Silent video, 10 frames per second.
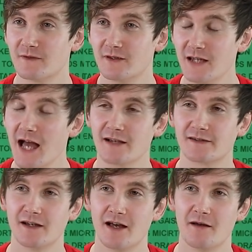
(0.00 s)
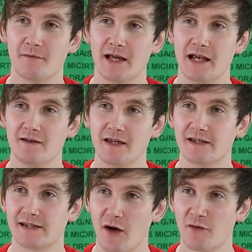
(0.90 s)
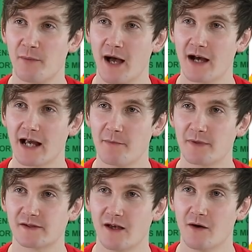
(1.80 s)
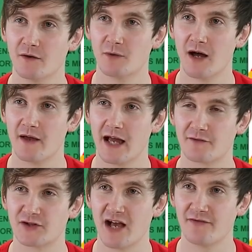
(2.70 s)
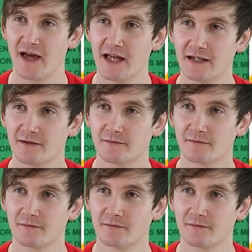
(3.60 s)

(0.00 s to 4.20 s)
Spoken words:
Yes, in the South Park episode where they have Chef Aid,